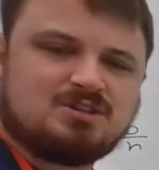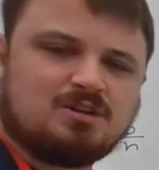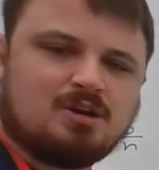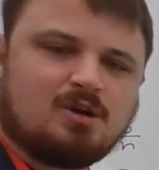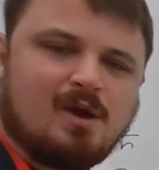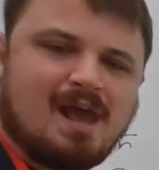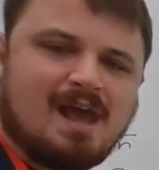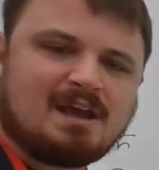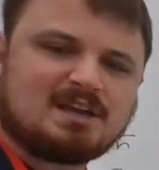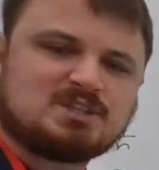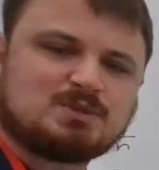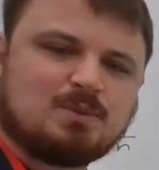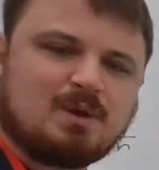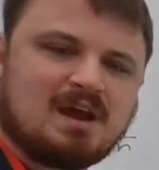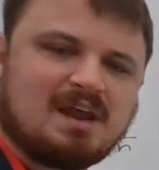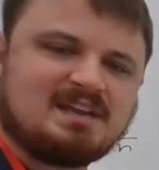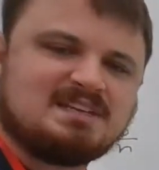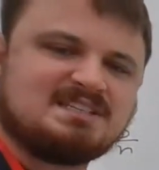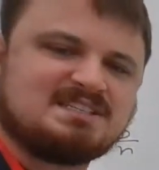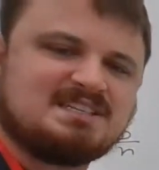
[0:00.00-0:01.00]
X,
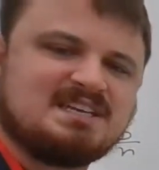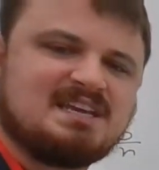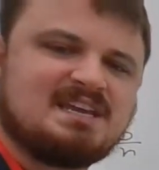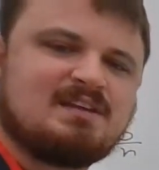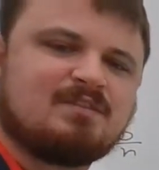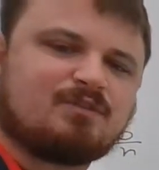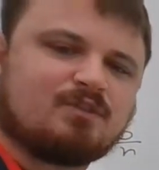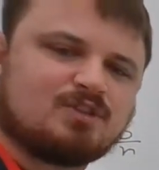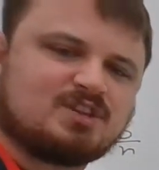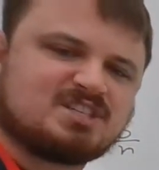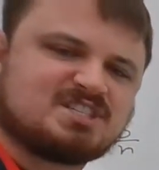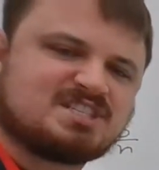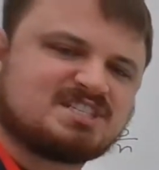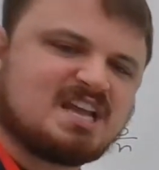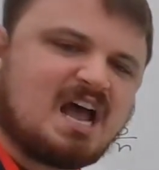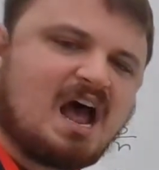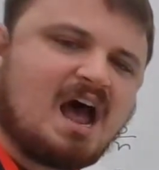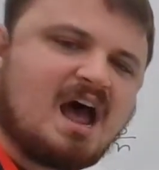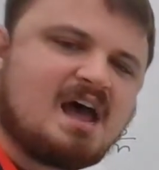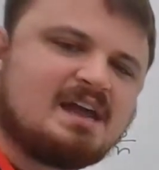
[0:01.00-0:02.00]
Y, and Z for the
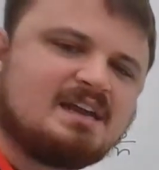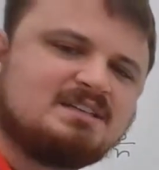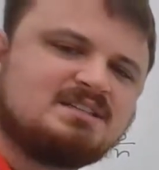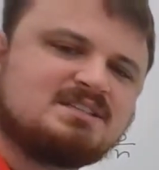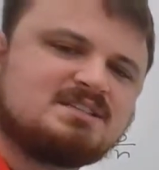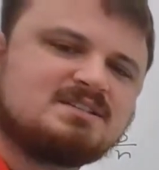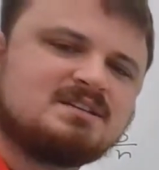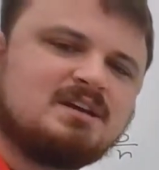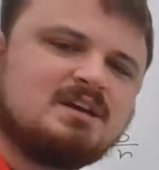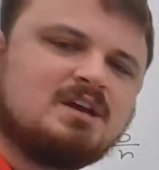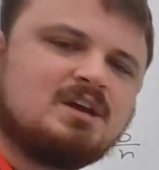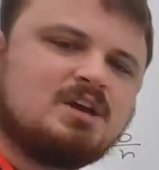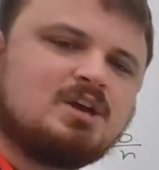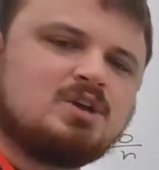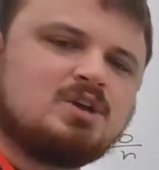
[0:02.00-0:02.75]
sides.